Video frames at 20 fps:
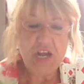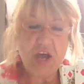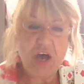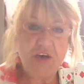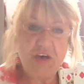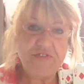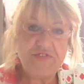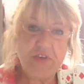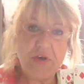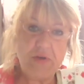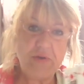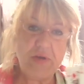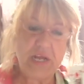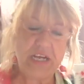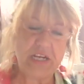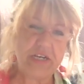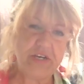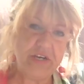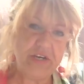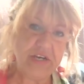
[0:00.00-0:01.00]
You also,
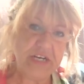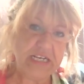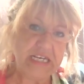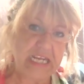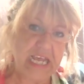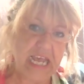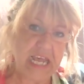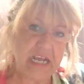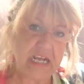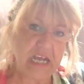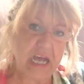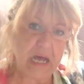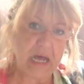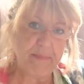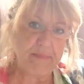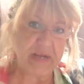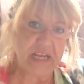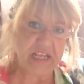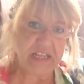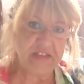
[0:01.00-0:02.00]
it could
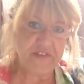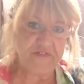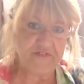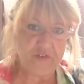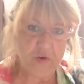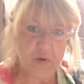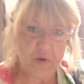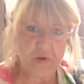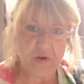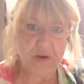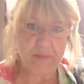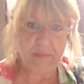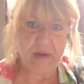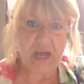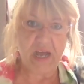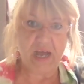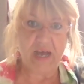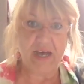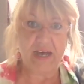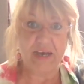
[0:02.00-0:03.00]
come in the form
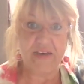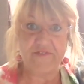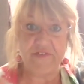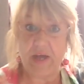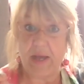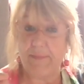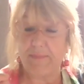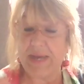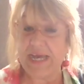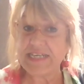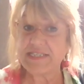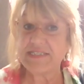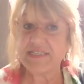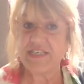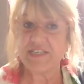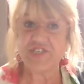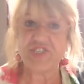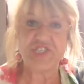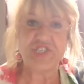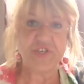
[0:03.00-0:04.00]
of a
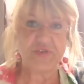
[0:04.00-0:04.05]
message.